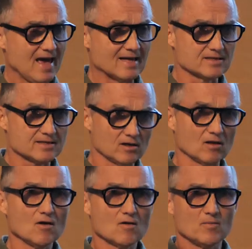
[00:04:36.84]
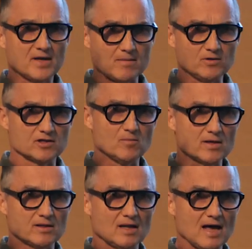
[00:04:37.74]
and still being able to
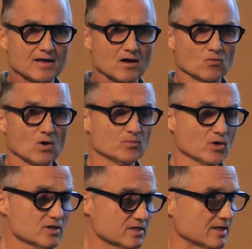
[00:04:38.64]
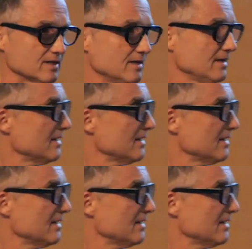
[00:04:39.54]
model light on one person.